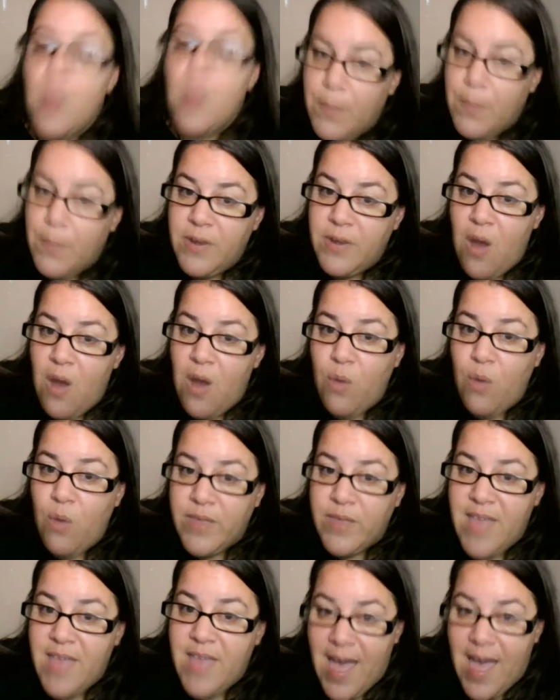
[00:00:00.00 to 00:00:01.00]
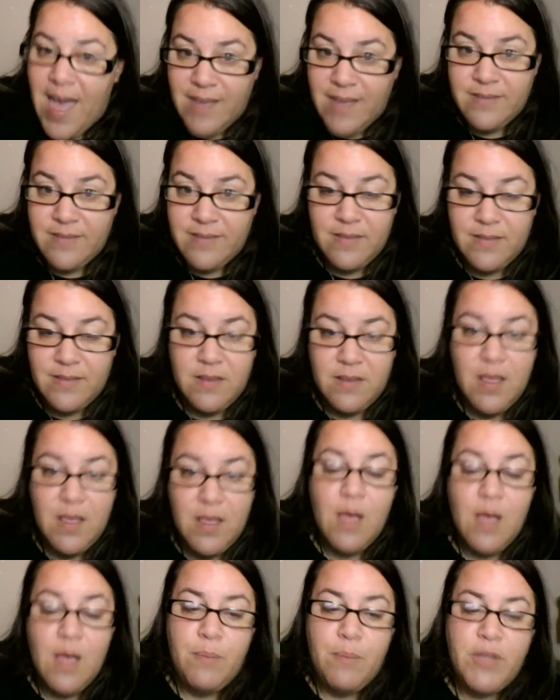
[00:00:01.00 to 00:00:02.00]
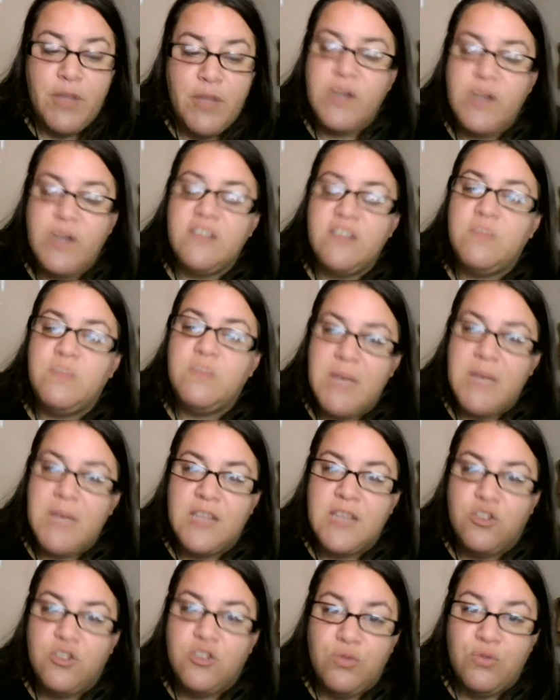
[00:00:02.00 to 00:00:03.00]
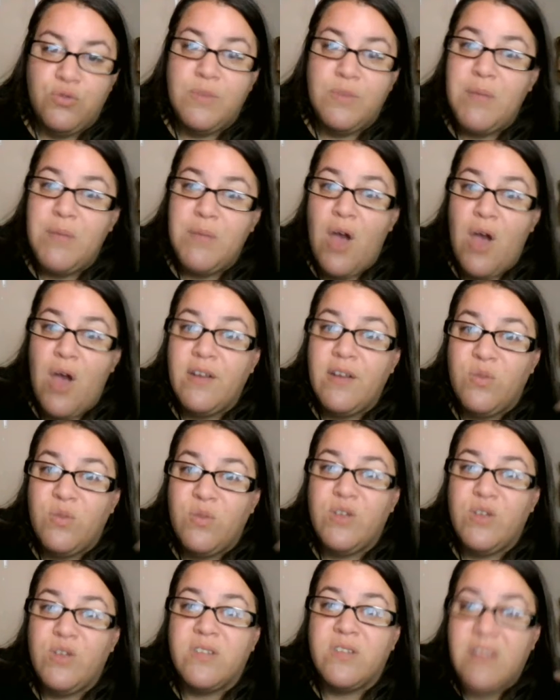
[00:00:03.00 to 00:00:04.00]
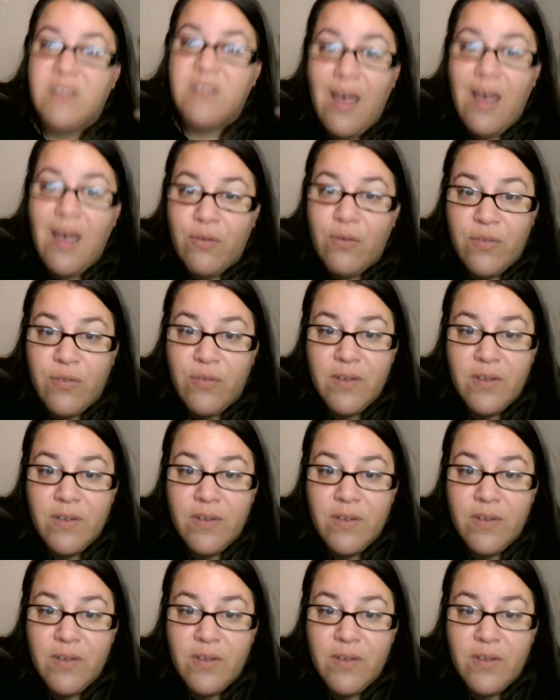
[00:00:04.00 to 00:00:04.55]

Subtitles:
But not only that, but you need to speak the truth and be honest with yourself.